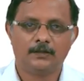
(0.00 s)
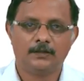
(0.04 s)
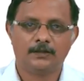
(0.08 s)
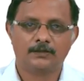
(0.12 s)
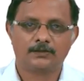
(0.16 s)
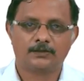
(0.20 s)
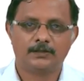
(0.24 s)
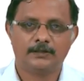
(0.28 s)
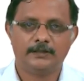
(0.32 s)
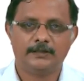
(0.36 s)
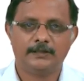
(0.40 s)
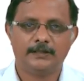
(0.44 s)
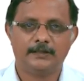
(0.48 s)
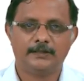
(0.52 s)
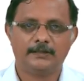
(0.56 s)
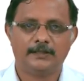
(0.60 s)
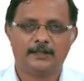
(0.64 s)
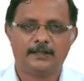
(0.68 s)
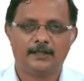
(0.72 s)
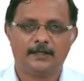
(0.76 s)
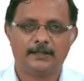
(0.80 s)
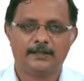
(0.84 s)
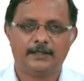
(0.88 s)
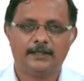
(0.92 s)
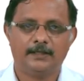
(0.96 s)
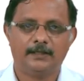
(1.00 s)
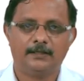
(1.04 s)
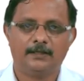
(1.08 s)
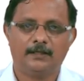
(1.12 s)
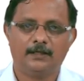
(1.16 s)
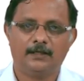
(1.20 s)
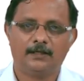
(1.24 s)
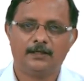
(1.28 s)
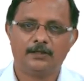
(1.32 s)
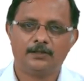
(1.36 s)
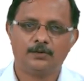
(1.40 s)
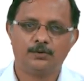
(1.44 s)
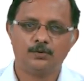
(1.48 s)
So, here there are again
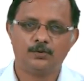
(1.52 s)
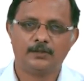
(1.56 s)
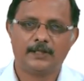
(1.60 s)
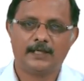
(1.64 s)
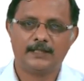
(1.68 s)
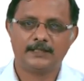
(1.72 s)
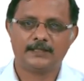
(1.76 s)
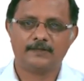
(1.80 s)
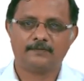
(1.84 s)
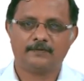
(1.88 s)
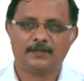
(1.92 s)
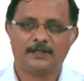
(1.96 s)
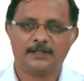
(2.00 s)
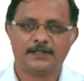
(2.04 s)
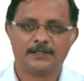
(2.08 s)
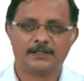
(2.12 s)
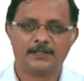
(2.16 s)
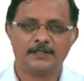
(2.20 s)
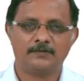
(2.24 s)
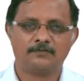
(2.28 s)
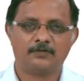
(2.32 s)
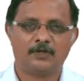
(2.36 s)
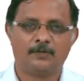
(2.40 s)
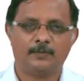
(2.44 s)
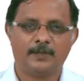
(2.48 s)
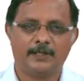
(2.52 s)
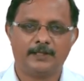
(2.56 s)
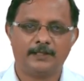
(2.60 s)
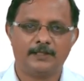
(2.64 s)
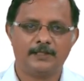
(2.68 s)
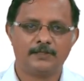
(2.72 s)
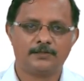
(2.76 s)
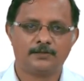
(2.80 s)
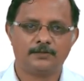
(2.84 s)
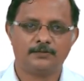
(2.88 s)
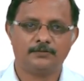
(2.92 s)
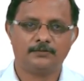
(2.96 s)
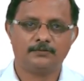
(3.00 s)
two kinds of connections from
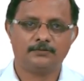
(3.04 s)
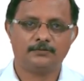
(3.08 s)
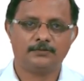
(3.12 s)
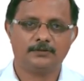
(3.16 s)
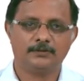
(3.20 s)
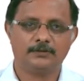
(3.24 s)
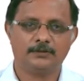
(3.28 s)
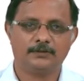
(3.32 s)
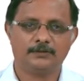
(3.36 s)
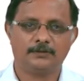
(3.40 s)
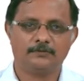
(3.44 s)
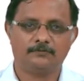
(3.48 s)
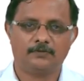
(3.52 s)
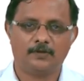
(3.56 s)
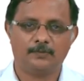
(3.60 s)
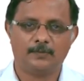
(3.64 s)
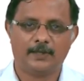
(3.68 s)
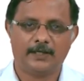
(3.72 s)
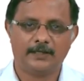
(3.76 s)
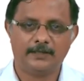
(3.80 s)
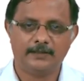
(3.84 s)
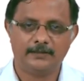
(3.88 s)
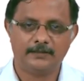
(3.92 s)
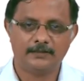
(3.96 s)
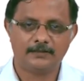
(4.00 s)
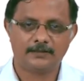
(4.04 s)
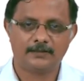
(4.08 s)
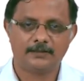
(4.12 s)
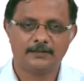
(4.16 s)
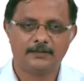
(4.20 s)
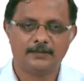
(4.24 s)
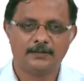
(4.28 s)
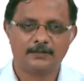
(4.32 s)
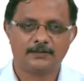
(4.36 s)
RAS to RAS.